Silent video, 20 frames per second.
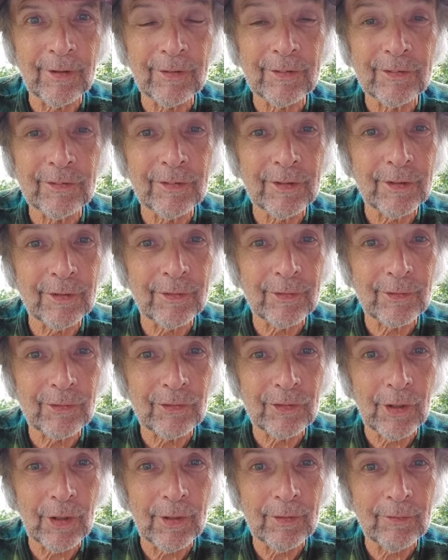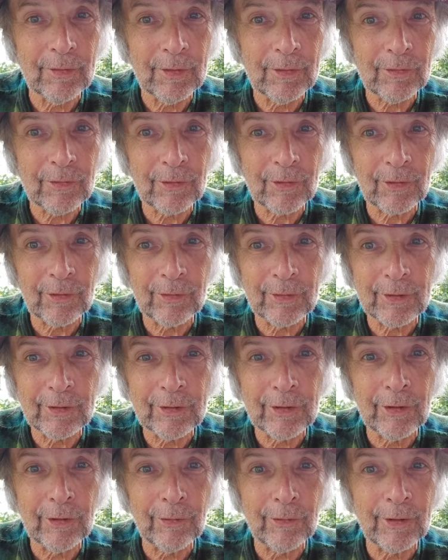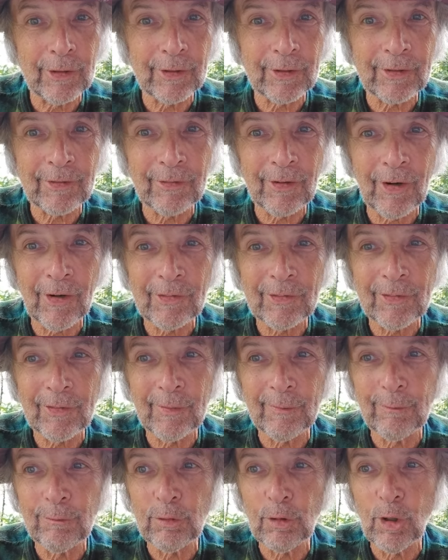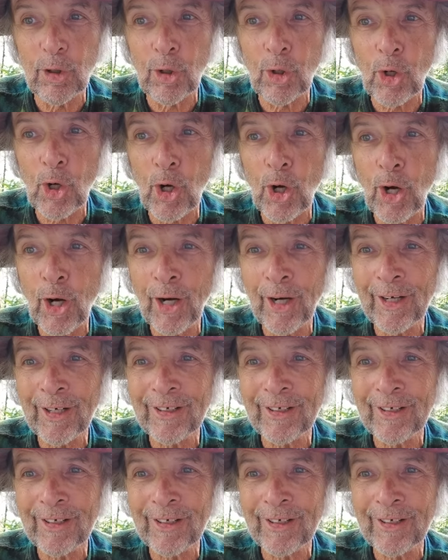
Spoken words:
shavings curly queuing across the floor.